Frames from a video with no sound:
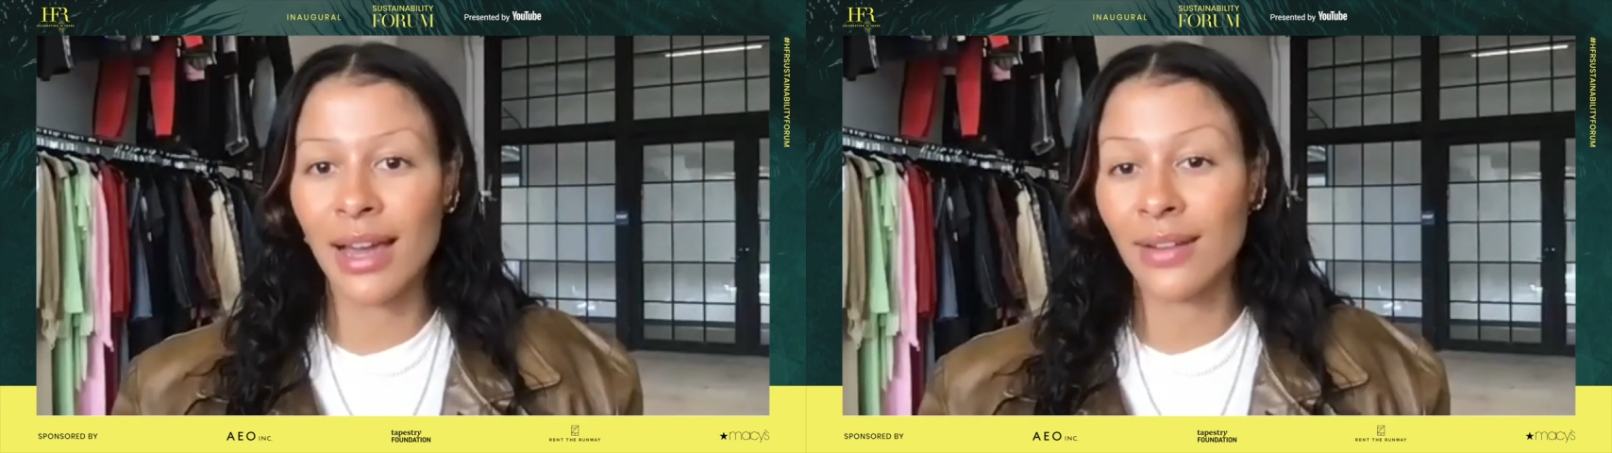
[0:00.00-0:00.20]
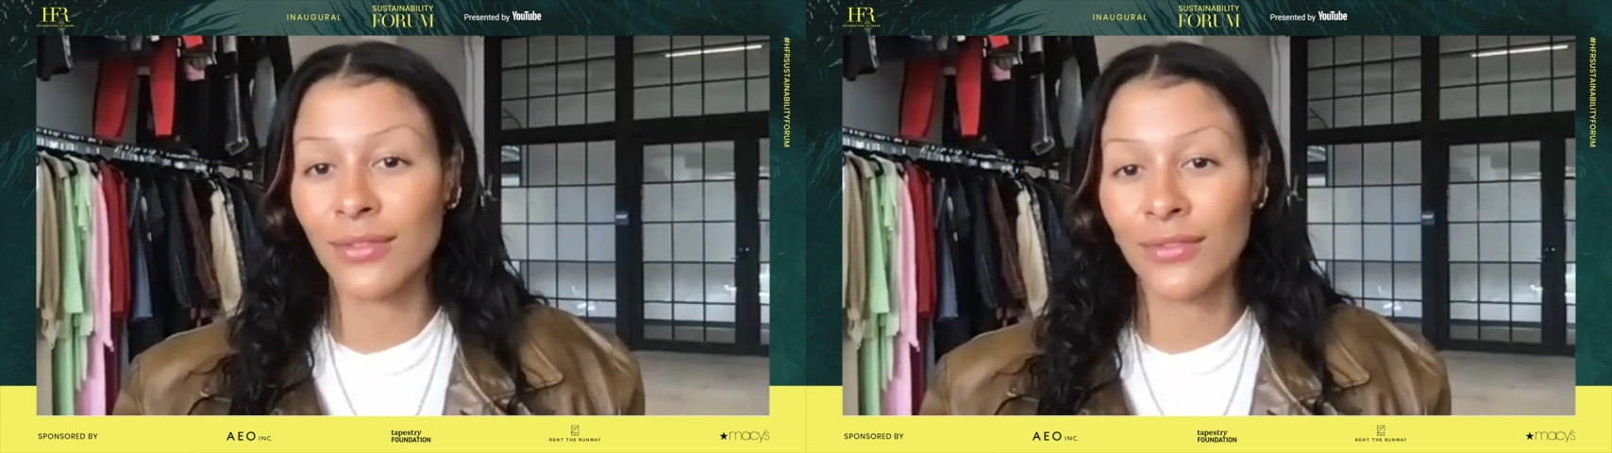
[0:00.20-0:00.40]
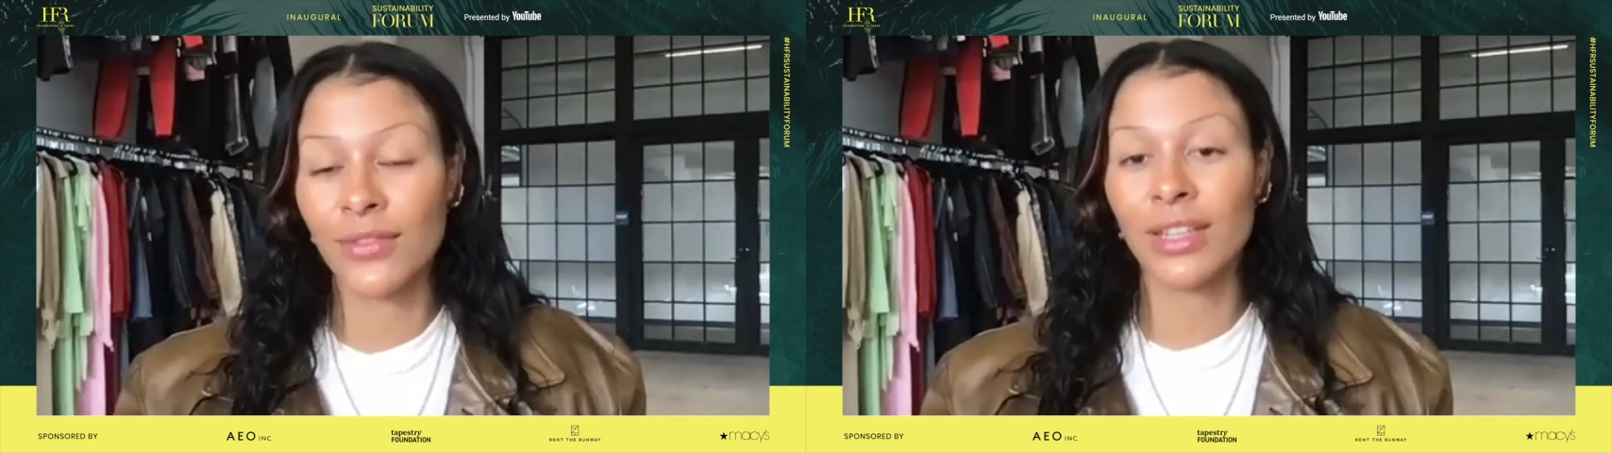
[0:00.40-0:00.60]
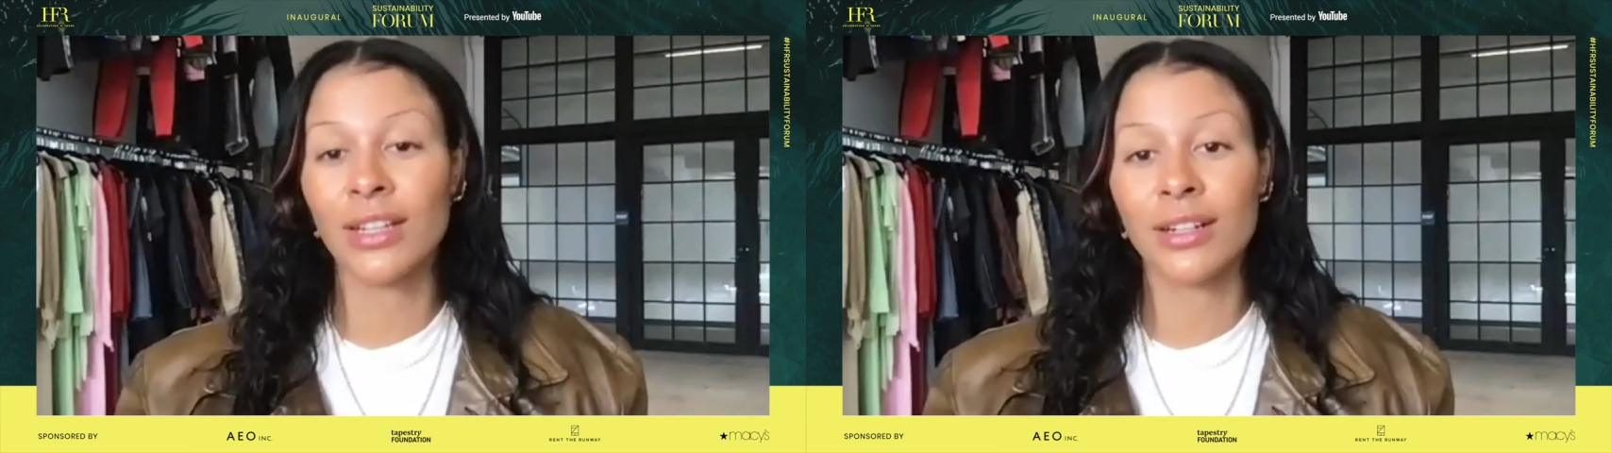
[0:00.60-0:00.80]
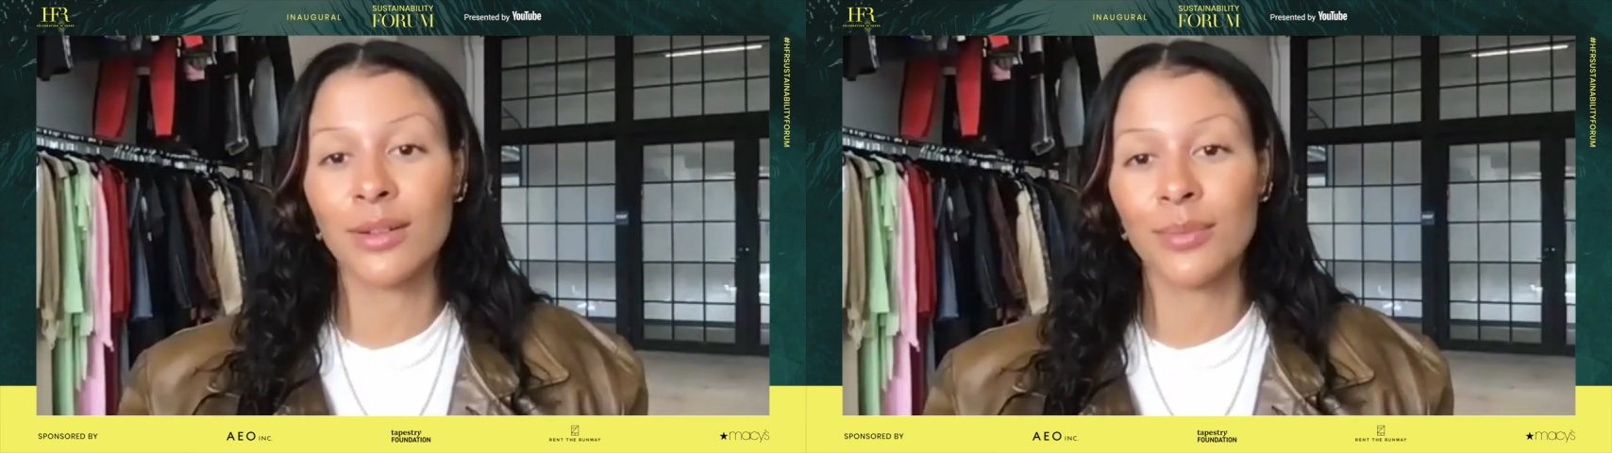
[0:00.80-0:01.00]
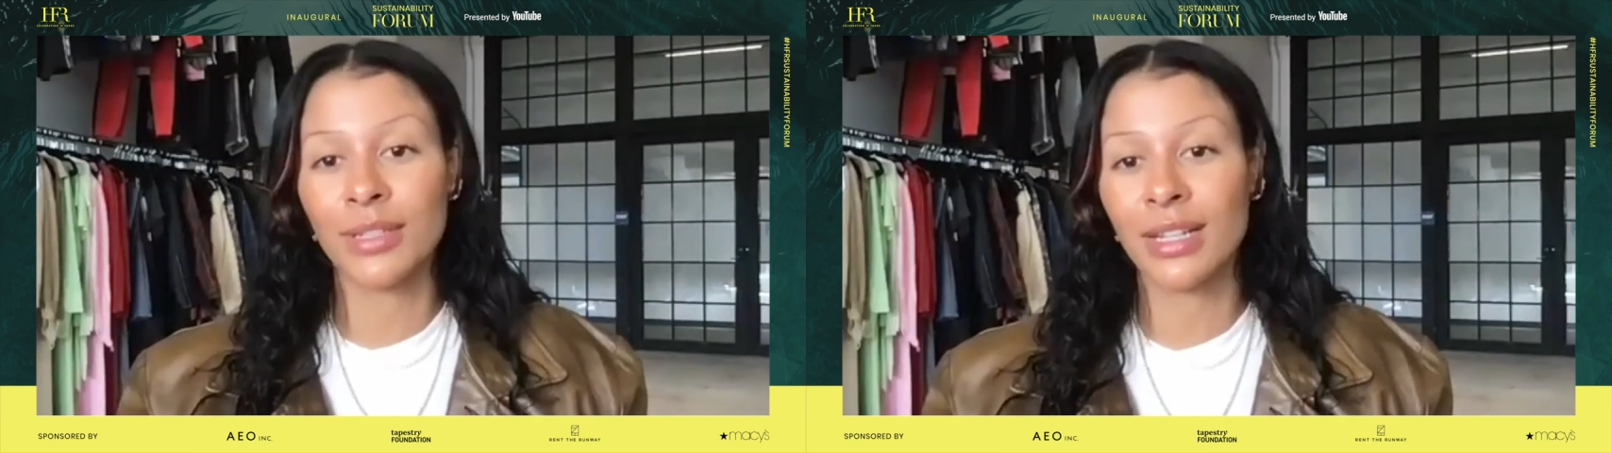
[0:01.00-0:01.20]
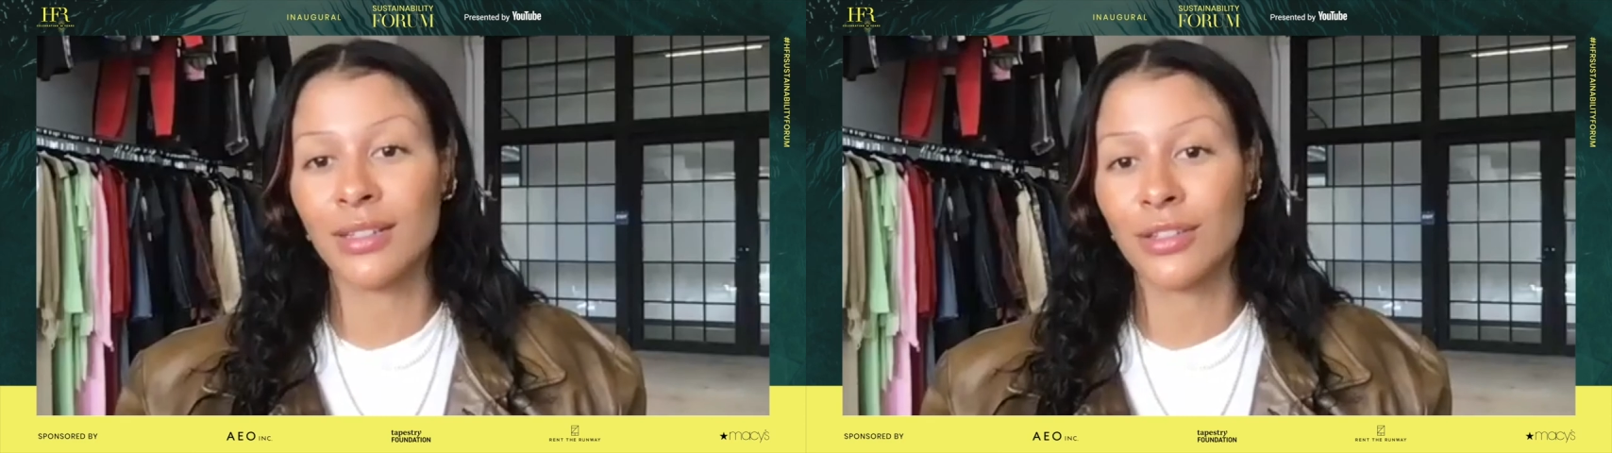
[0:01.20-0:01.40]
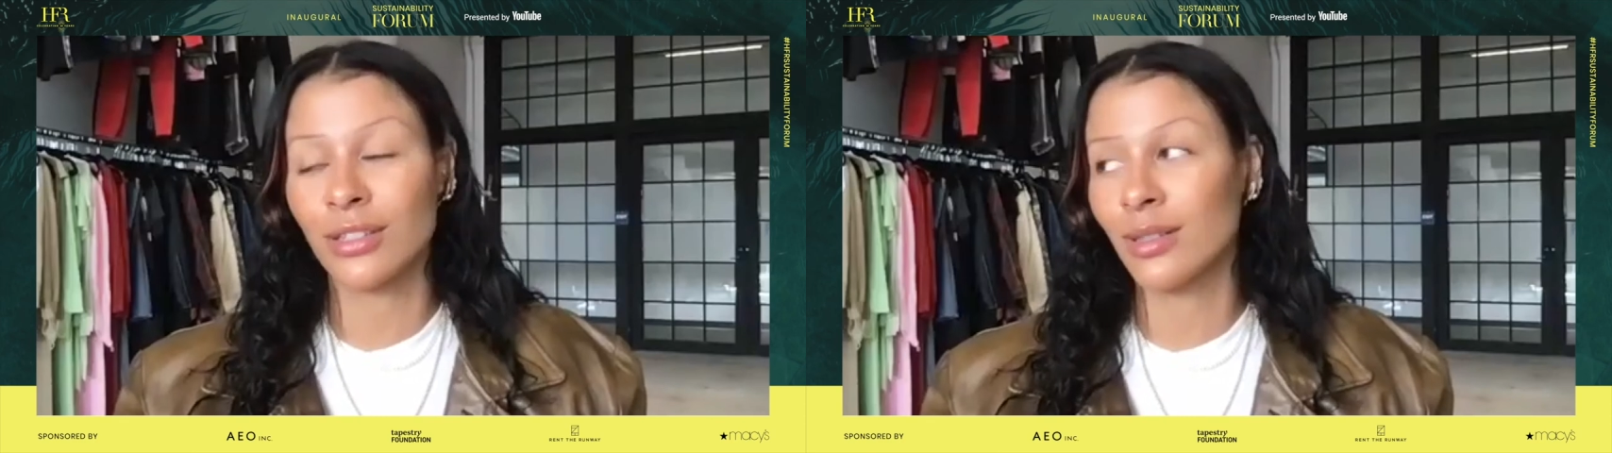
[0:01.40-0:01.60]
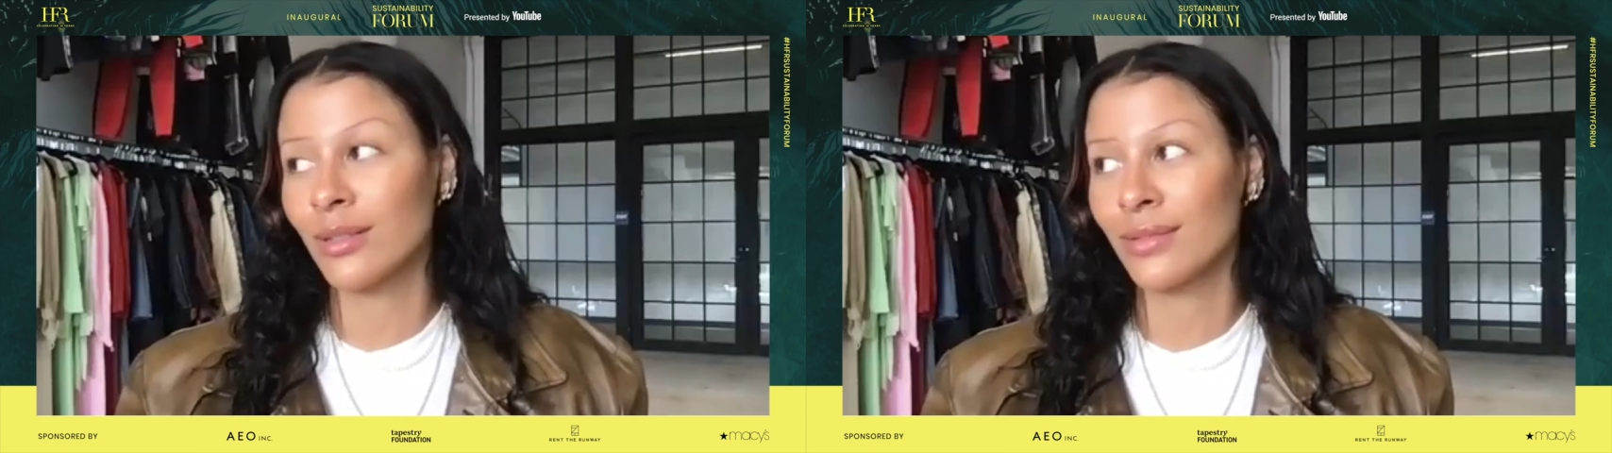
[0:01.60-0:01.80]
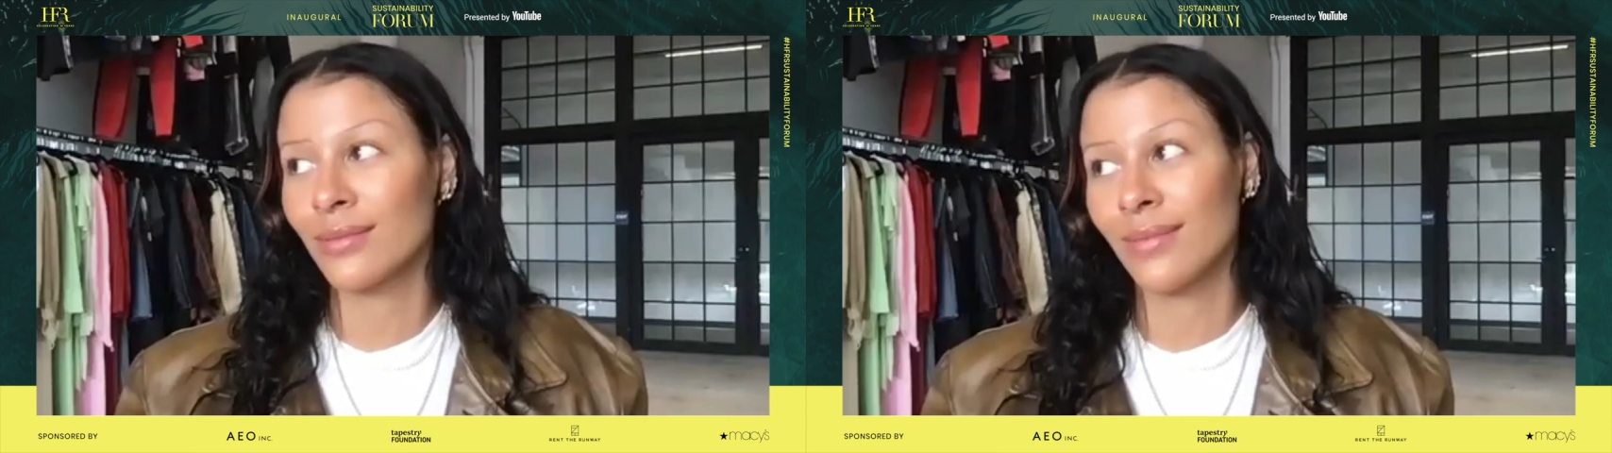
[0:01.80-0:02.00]
out of fear
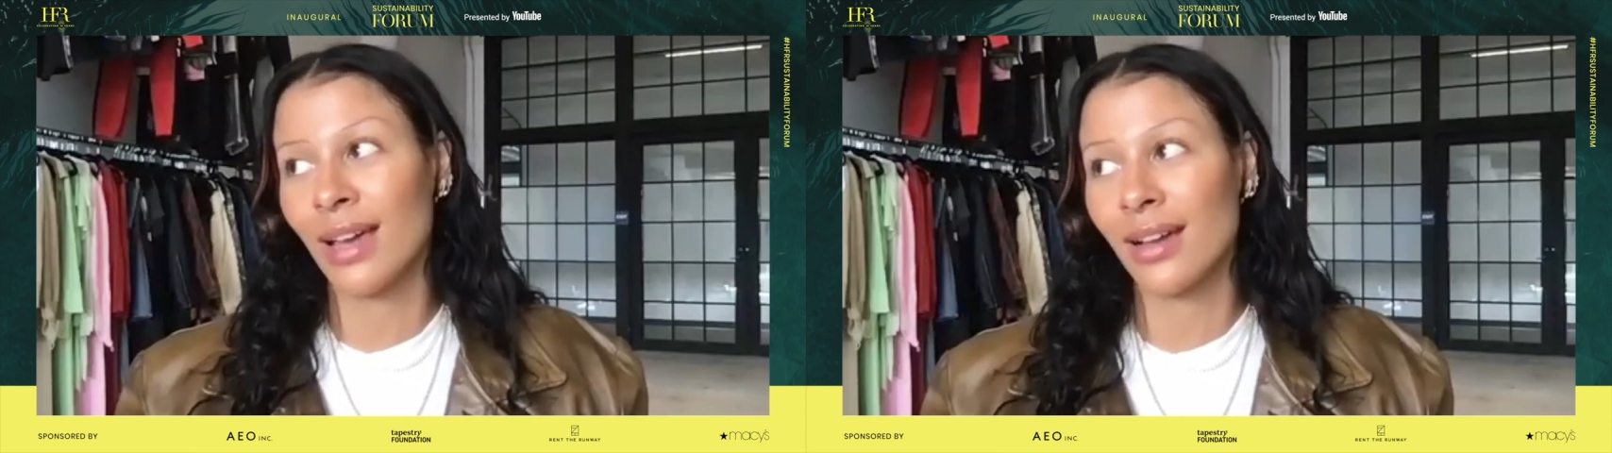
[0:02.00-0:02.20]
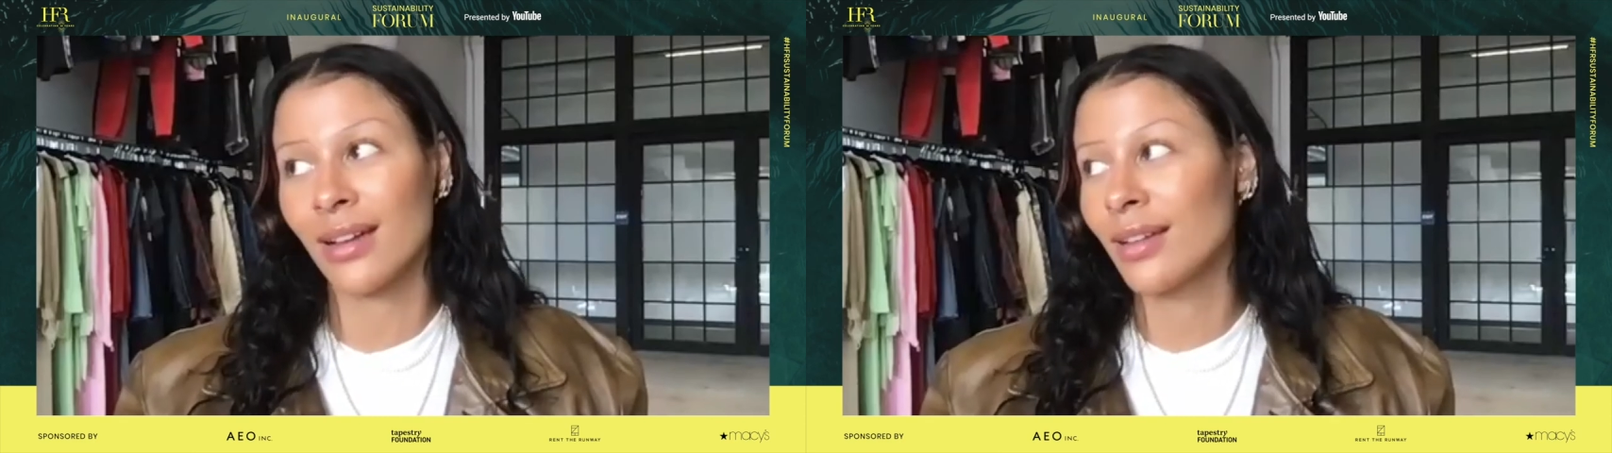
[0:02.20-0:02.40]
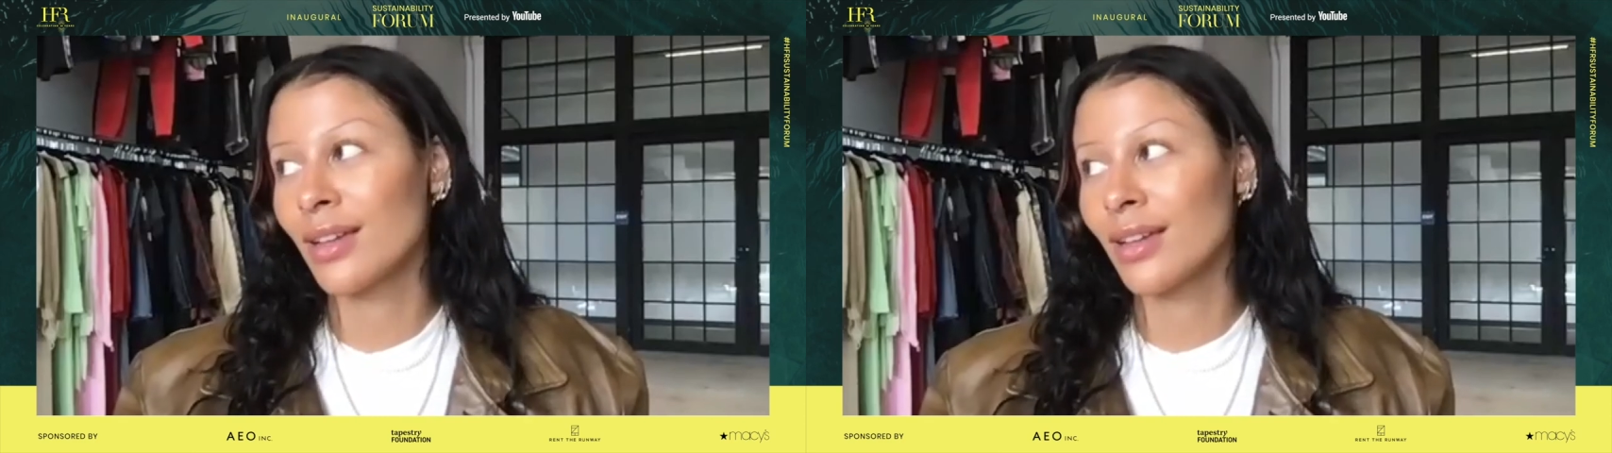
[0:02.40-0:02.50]
potentially that